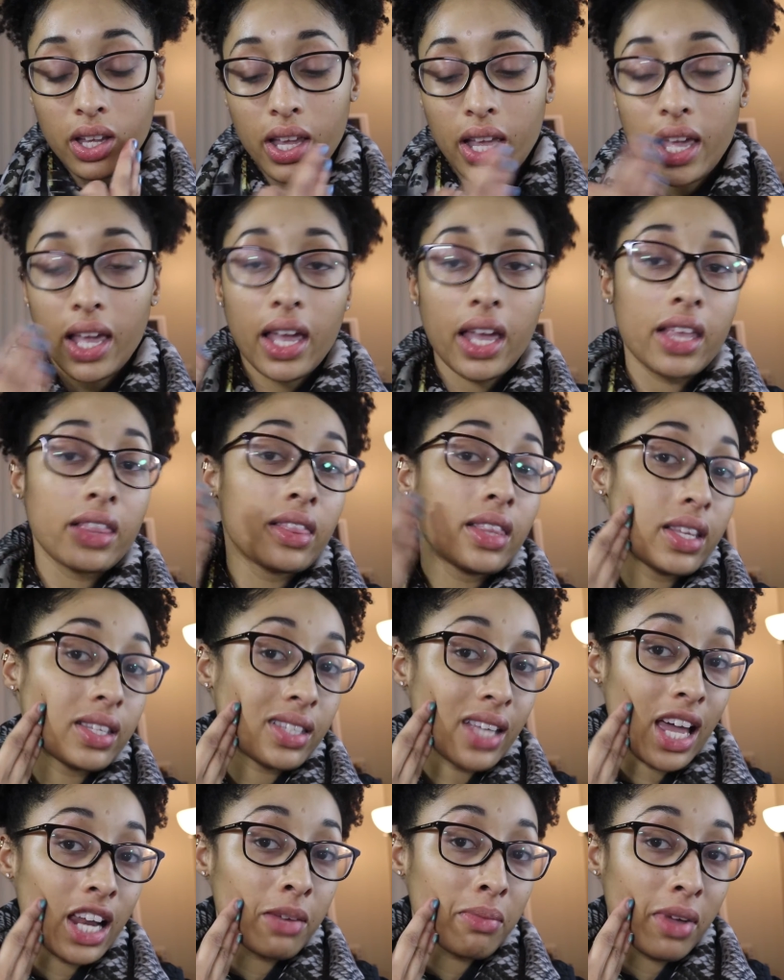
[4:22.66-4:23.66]
and this
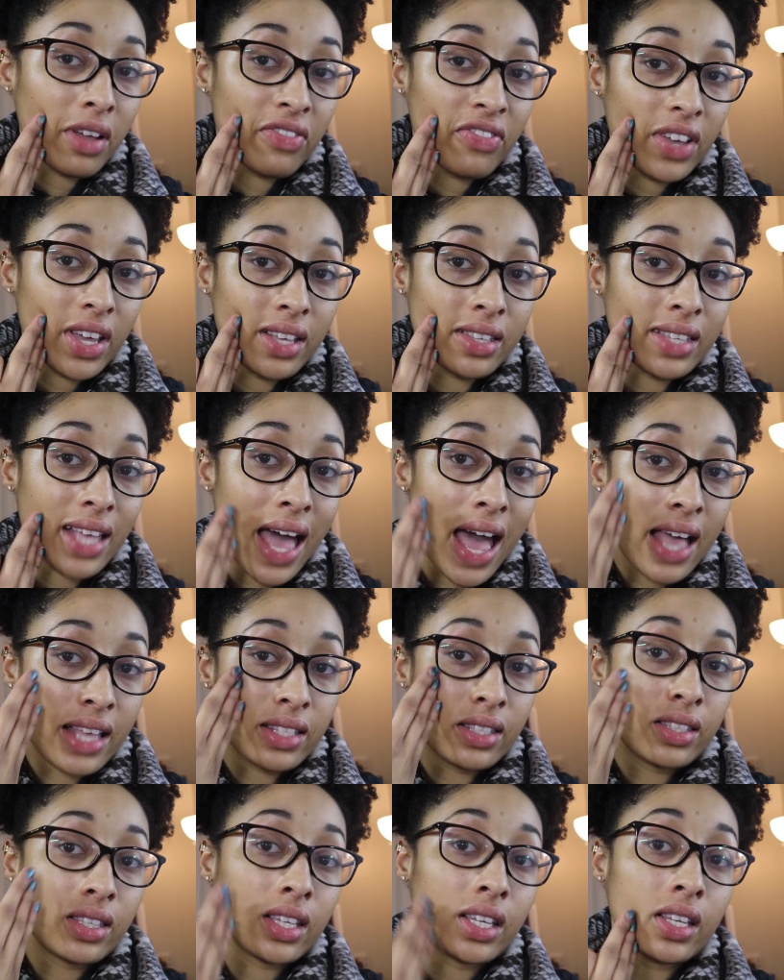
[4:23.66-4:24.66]
side of my face
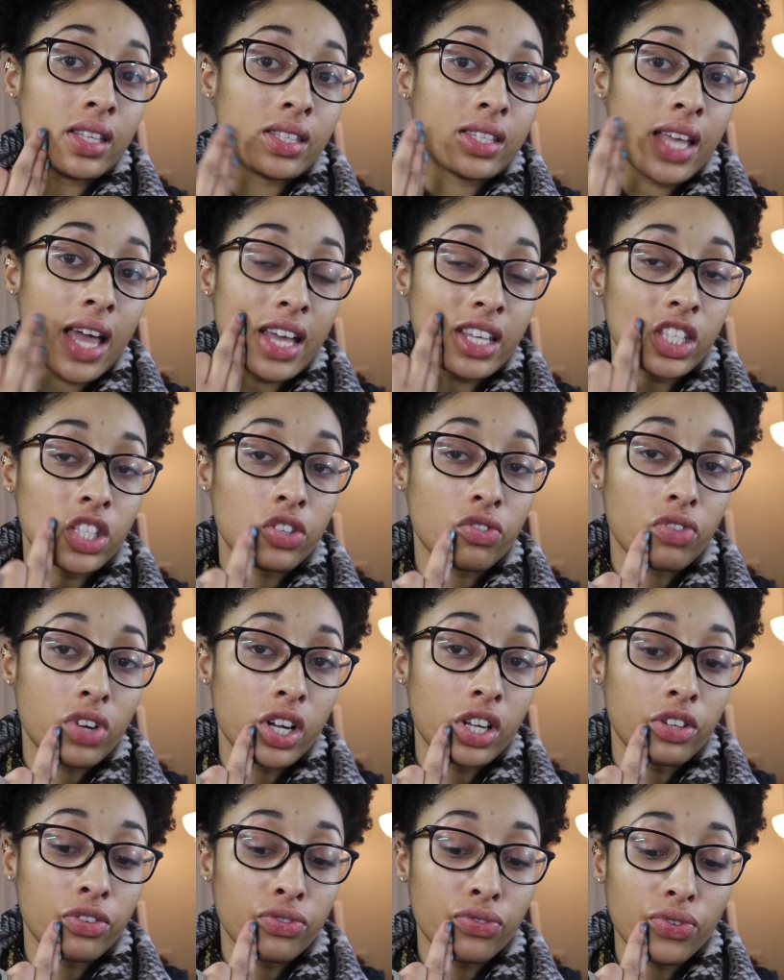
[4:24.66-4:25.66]
as the test
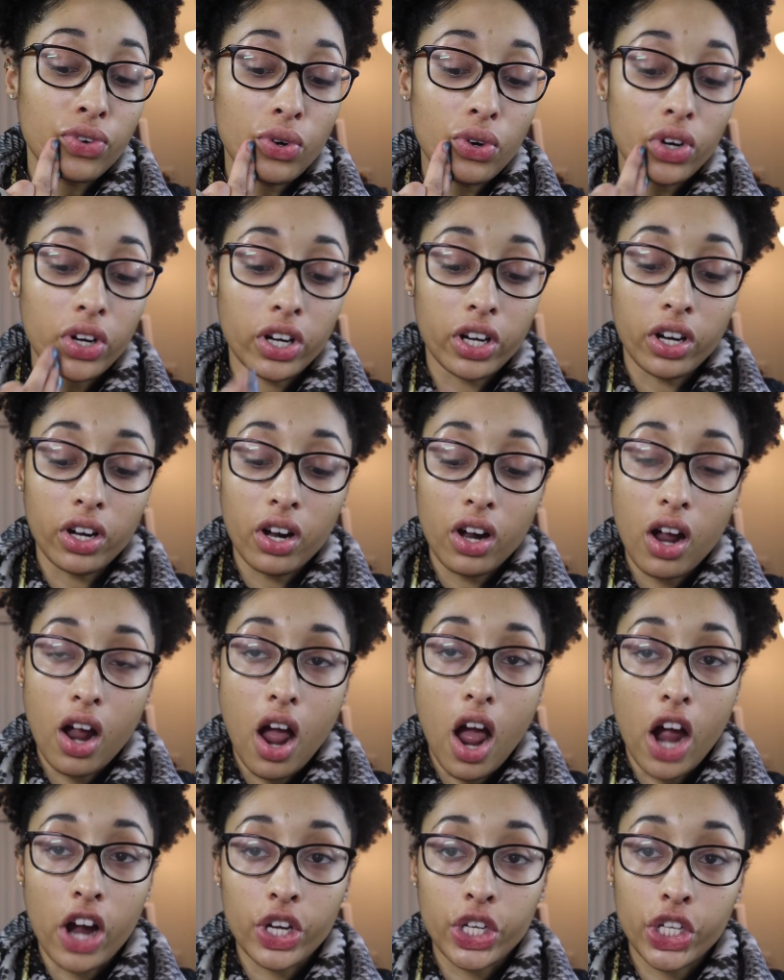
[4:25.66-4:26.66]
run for
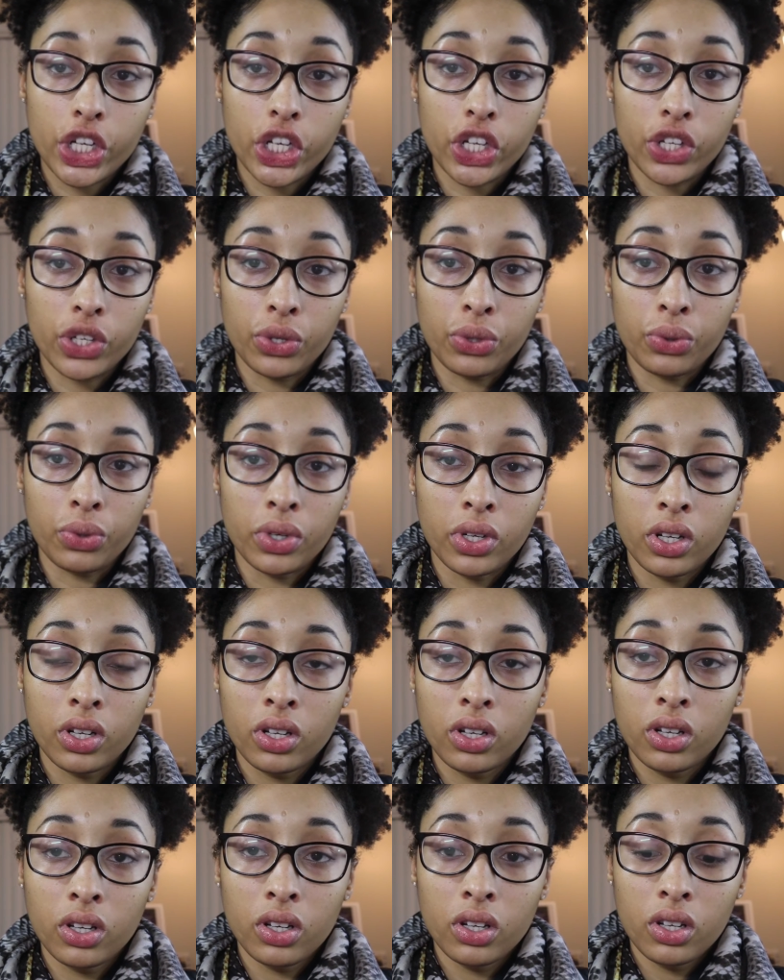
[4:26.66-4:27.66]
our two
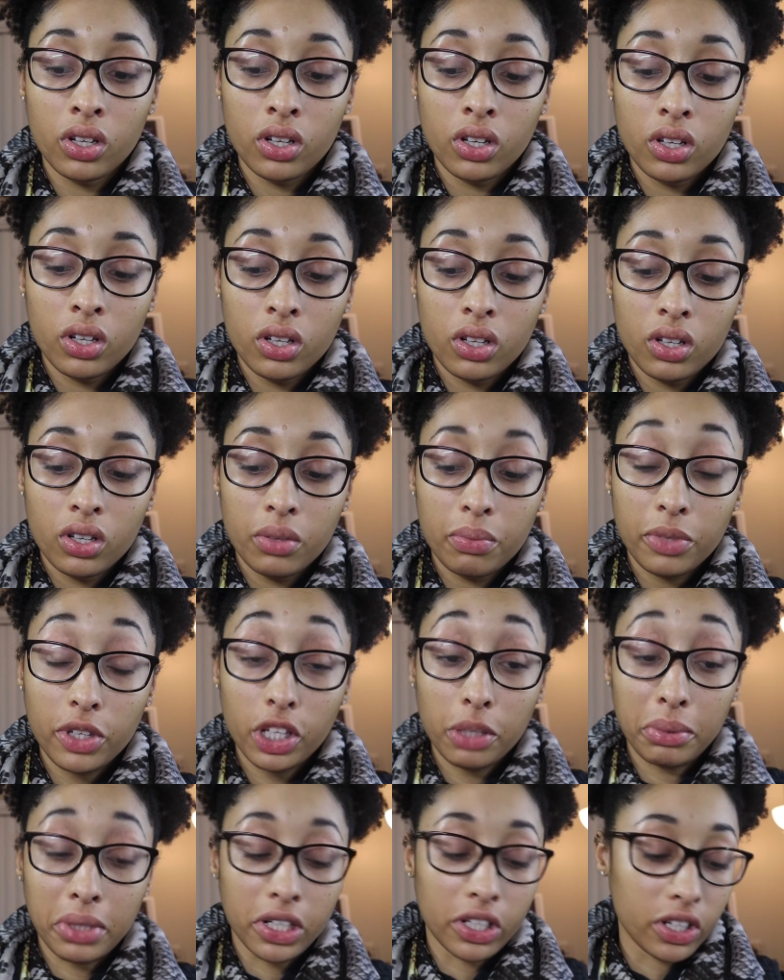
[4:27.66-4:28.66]

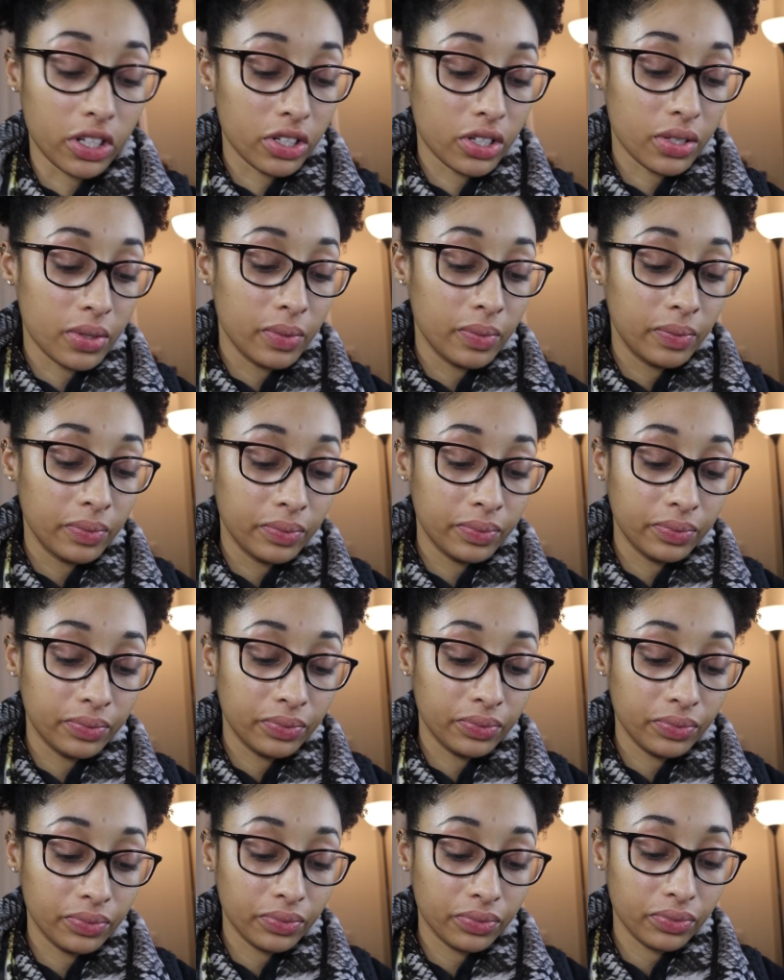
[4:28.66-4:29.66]
beauty blenders.
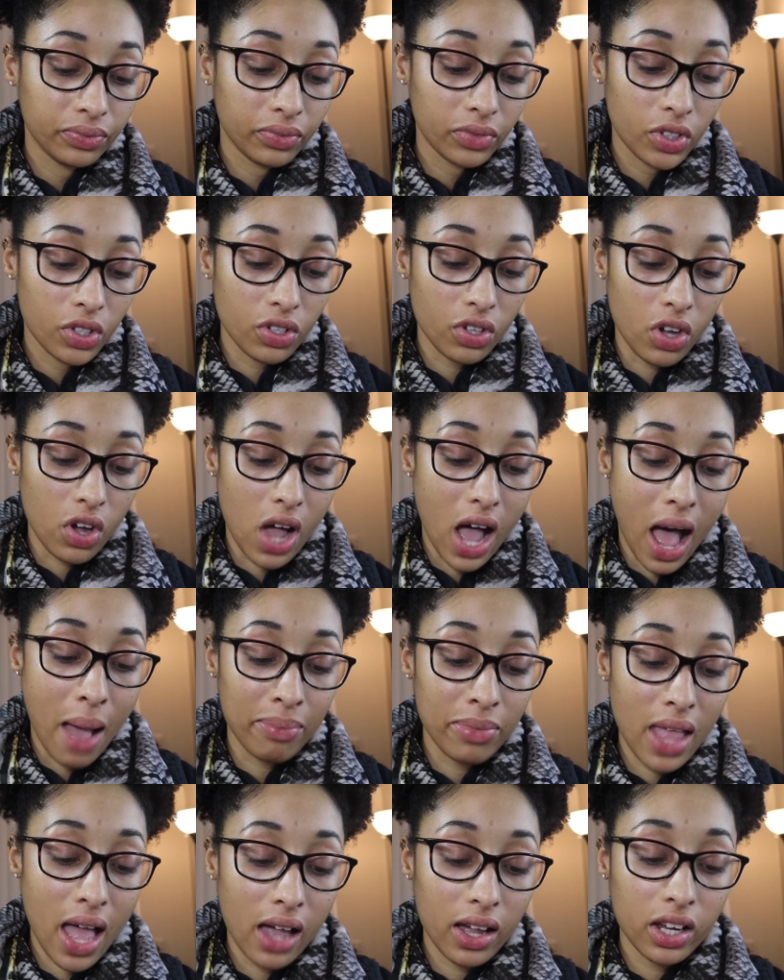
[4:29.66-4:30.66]
So
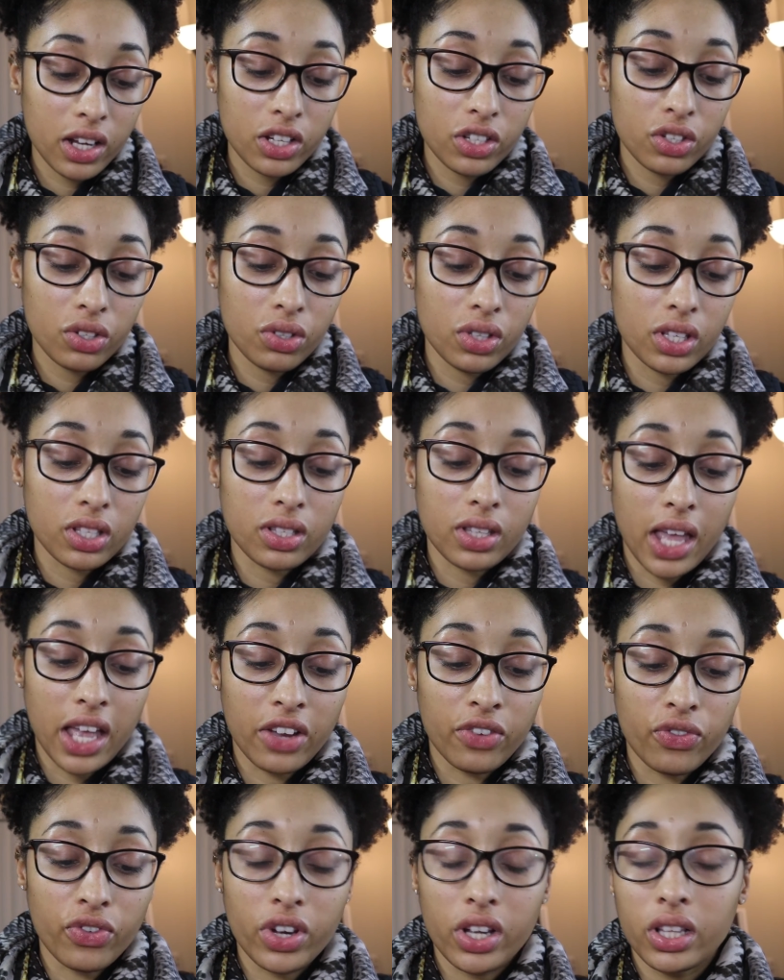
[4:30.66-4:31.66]
I'm not gonna do this
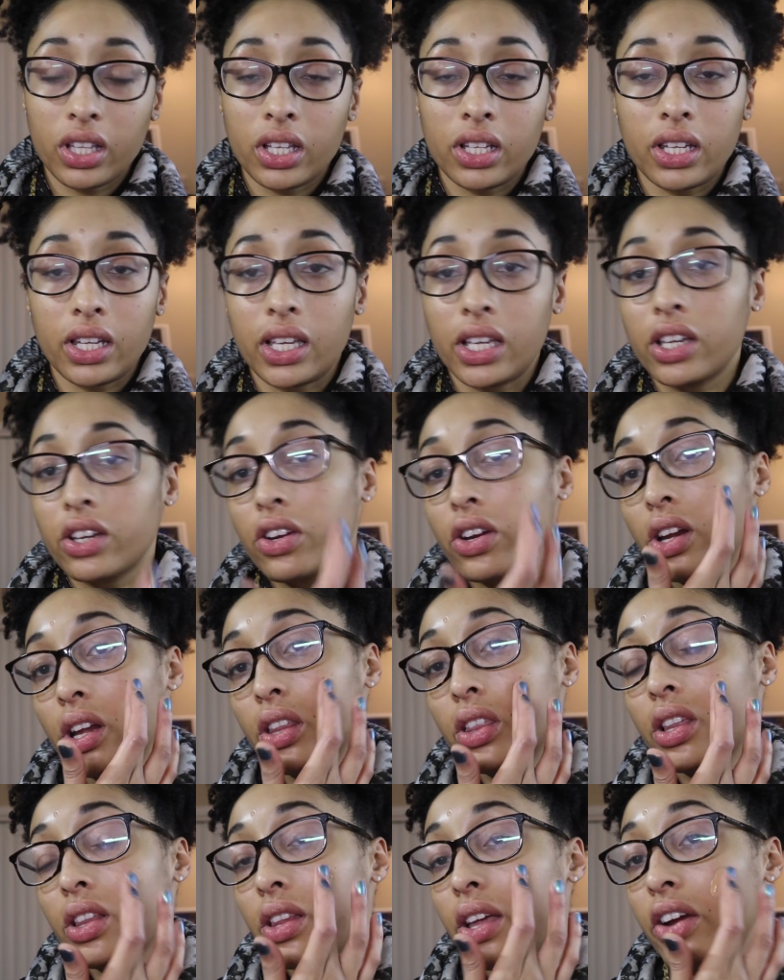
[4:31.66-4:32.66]
like really neat or
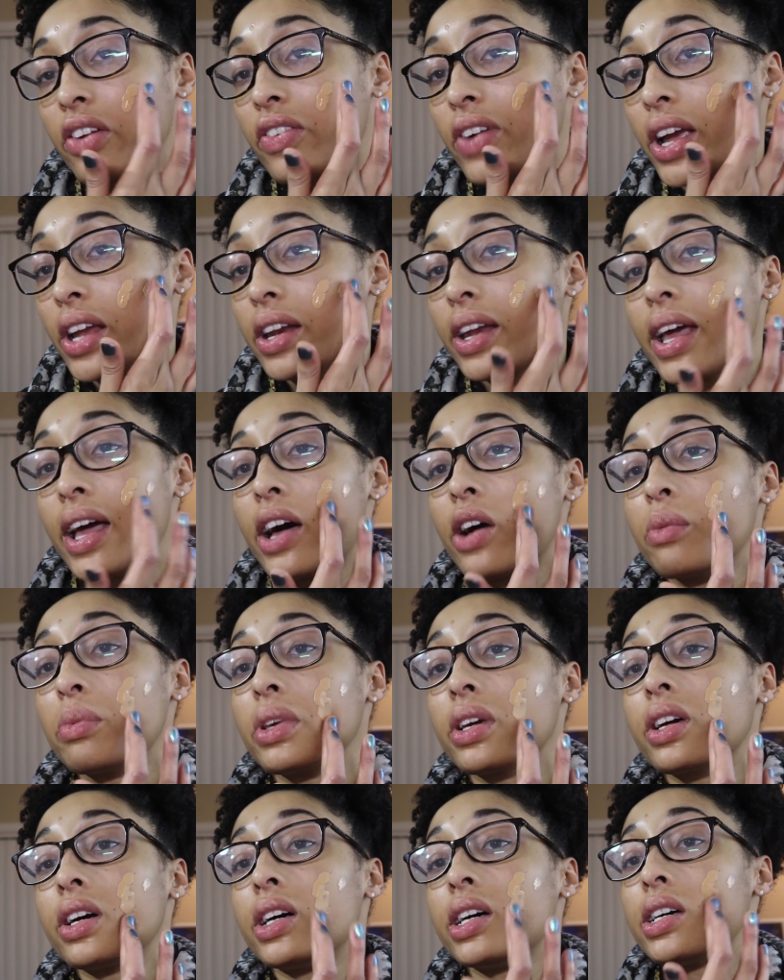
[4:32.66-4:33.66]
anything like right now,
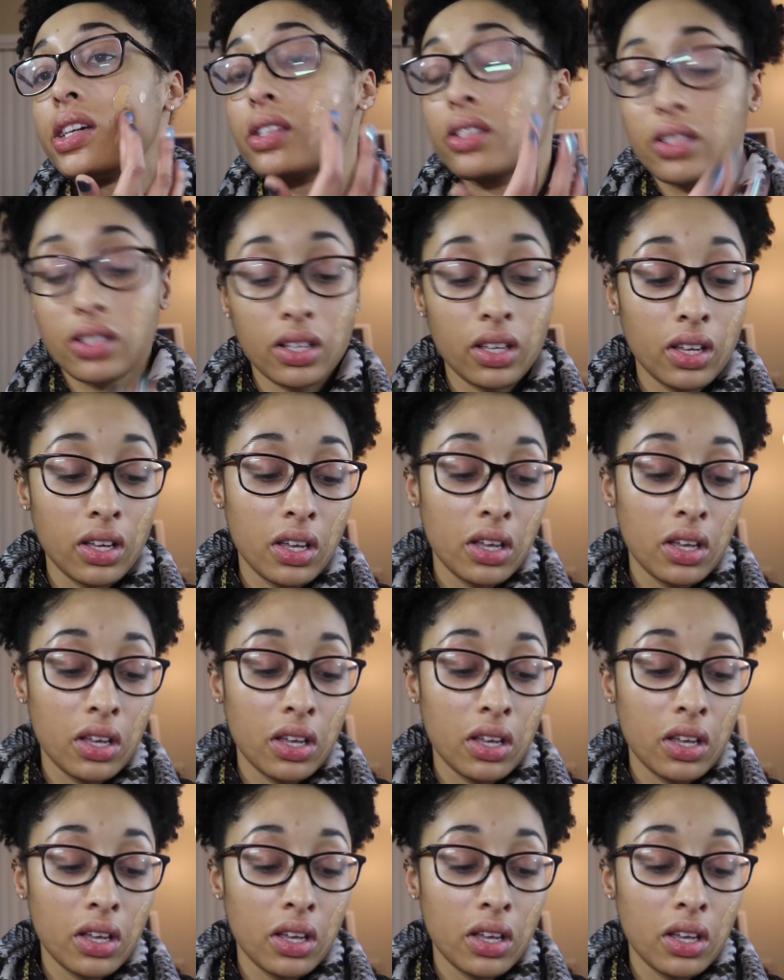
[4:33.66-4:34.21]
because